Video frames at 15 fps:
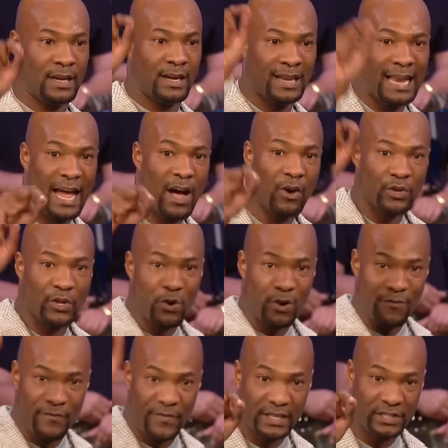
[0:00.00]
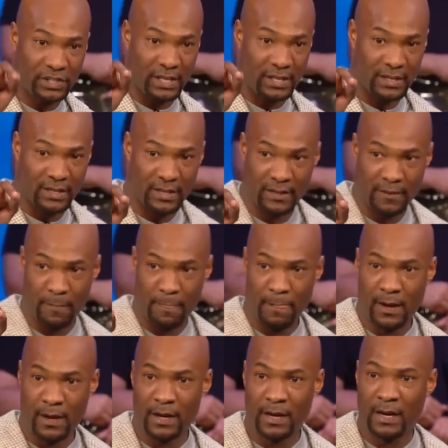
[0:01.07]
cloud your vision
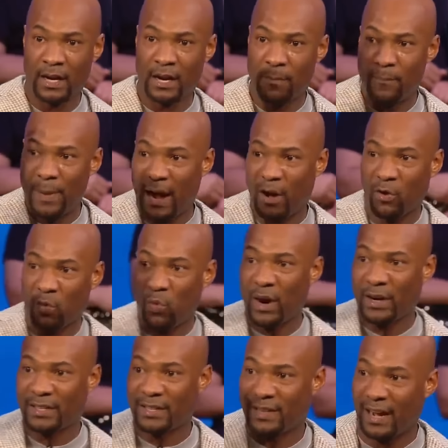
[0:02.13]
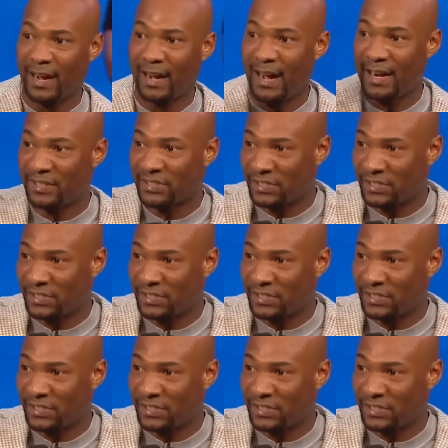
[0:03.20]
about what God